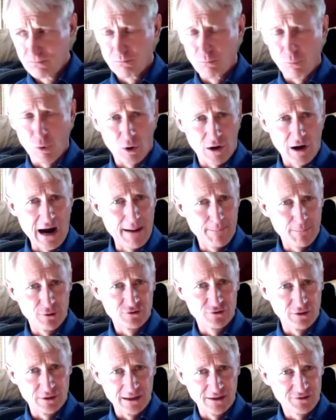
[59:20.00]
more
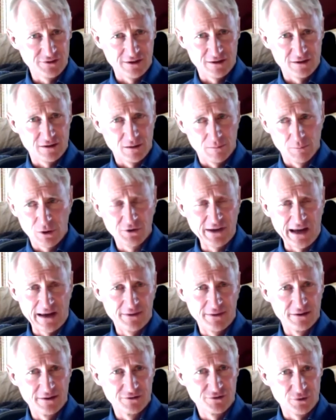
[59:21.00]
opportunistic or
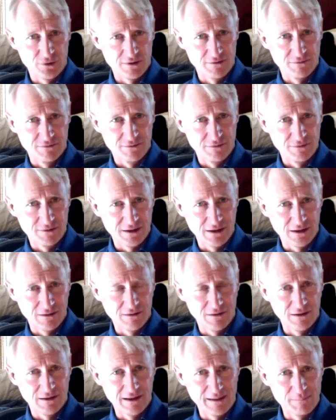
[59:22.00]
bolt that sort of you know
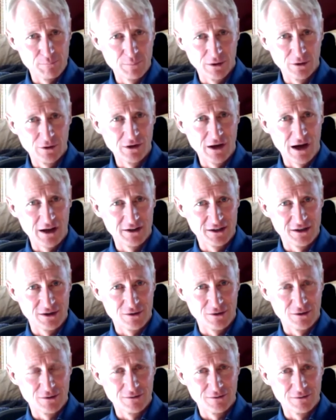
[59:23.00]
like build on
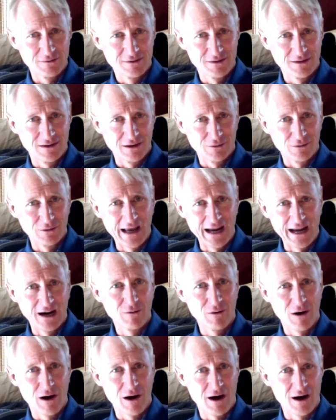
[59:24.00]
your you know layer
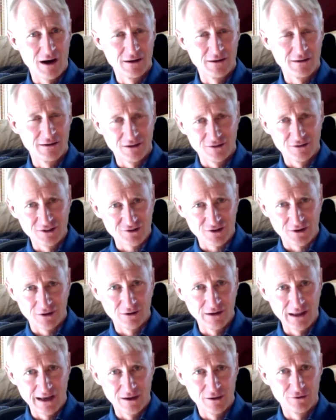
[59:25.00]
on additional
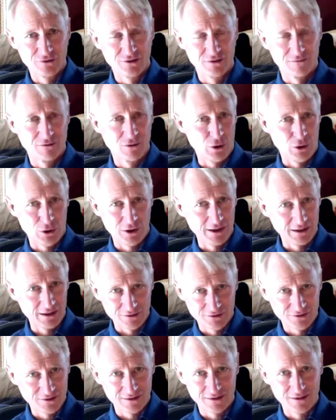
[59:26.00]
layers of
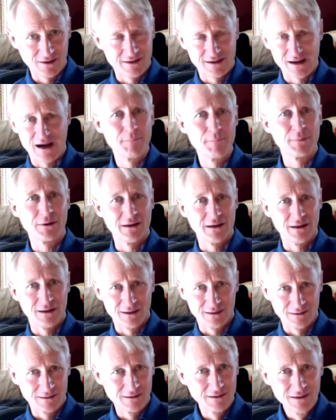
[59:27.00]
earnings in the company
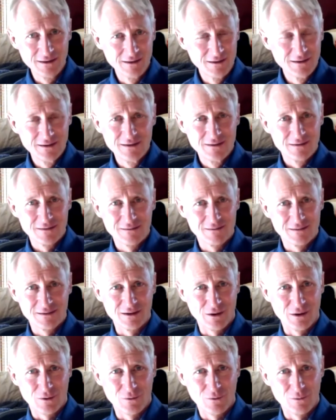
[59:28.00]
and you
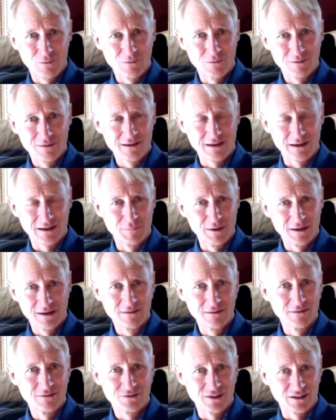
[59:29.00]
know can
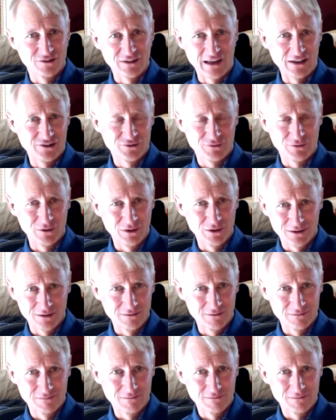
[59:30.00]
be successful
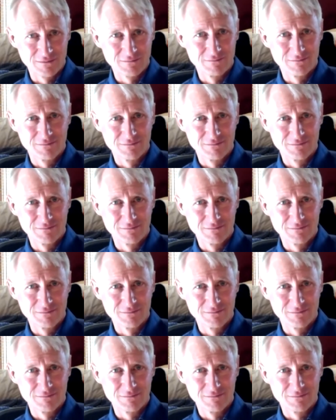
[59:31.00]
in